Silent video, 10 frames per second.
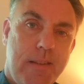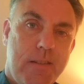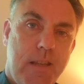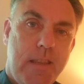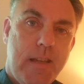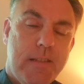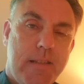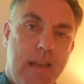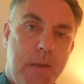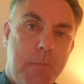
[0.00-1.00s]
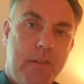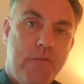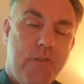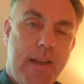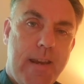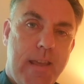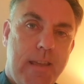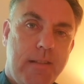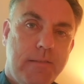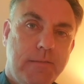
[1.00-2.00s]
See you next time on
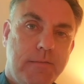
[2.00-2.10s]
Friday